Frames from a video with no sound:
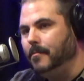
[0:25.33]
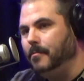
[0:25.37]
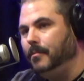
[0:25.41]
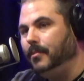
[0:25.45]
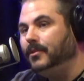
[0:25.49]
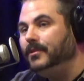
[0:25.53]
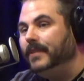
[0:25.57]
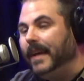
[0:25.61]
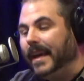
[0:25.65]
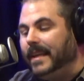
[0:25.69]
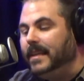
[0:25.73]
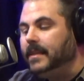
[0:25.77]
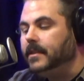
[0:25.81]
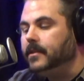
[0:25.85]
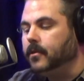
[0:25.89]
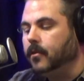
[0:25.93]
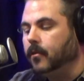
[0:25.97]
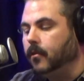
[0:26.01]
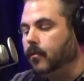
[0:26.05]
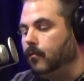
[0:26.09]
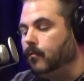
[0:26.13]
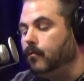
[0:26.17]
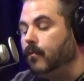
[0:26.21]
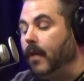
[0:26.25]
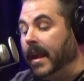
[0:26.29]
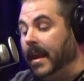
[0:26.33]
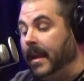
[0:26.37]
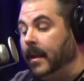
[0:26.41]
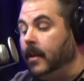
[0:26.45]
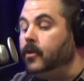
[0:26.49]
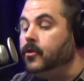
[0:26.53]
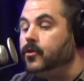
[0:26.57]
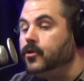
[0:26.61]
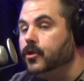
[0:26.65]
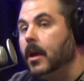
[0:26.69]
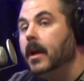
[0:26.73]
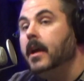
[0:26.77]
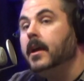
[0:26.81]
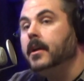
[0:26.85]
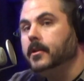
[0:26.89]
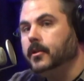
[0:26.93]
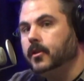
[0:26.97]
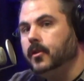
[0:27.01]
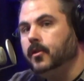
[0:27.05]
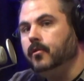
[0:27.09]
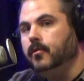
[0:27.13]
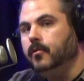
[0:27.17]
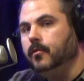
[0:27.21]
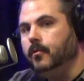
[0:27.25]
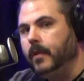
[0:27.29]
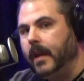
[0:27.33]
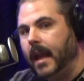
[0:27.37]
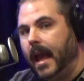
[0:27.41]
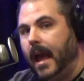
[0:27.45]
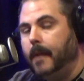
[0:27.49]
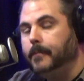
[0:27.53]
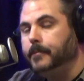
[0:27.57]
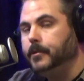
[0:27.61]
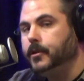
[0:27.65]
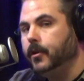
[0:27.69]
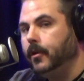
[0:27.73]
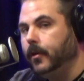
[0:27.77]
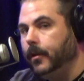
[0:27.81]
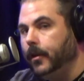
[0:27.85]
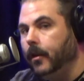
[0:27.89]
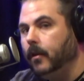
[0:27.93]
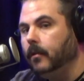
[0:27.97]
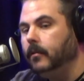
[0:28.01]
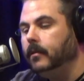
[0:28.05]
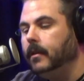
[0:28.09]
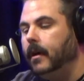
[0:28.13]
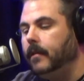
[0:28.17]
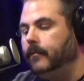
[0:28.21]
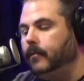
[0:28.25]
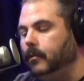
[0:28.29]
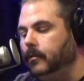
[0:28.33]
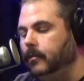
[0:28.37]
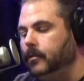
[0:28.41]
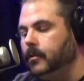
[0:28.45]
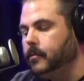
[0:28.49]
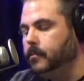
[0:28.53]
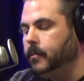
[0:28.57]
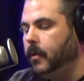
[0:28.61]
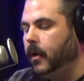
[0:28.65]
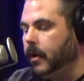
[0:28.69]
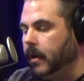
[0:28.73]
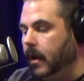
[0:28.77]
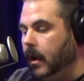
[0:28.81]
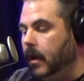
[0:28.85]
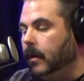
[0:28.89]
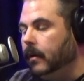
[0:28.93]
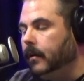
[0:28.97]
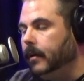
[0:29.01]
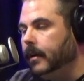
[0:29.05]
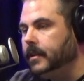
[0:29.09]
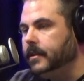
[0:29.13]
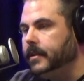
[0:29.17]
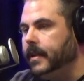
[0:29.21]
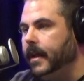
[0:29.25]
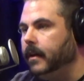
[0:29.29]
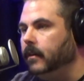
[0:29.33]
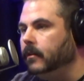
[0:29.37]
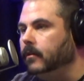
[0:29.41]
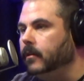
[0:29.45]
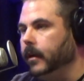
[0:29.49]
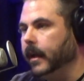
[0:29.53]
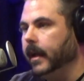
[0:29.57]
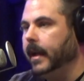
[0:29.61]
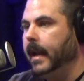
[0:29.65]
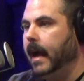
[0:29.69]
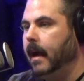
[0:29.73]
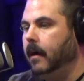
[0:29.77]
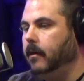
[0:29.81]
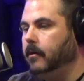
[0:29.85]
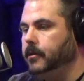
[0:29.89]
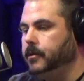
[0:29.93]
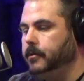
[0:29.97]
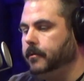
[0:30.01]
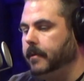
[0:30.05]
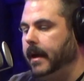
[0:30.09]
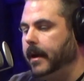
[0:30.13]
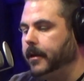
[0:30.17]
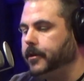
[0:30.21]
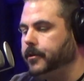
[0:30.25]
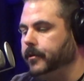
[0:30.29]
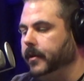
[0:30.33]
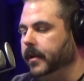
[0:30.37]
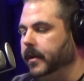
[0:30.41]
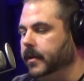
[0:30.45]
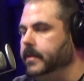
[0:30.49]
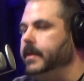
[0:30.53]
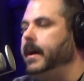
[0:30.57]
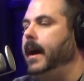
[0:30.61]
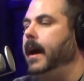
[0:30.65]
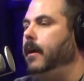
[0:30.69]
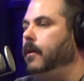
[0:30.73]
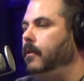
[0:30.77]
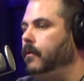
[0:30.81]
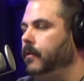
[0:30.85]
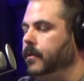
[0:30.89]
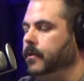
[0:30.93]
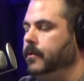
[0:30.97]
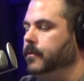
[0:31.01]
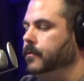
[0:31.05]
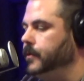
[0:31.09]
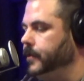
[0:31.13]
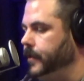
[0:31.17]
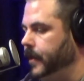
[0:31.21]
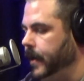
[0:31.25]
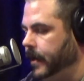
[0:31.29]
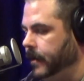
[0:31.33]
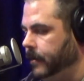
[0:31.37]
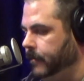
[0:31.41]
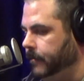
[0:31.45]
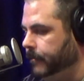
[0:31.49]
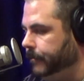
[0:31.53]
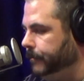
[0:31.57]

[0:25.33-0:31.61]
place or range to capture your levels. But let's take a look at how to actually dial those in.